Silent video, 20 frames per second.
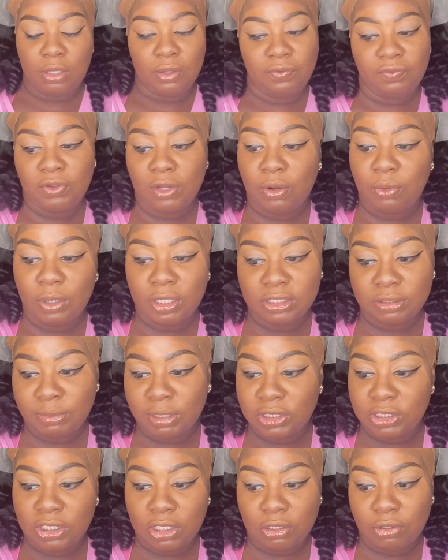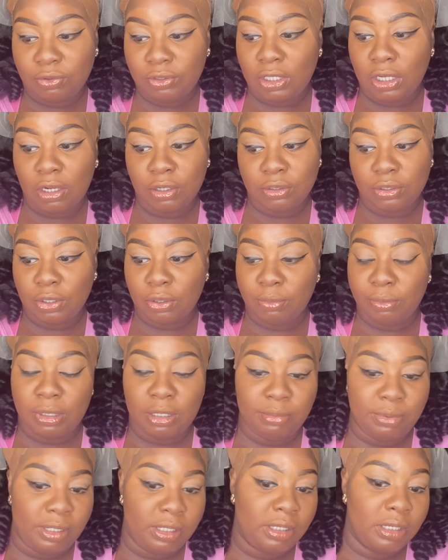If y'all watch my channel, y'all know,
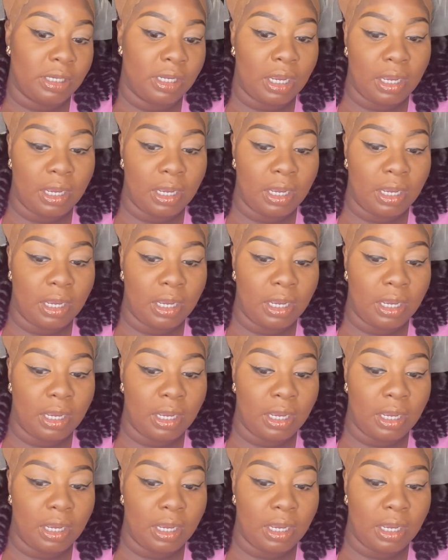baby,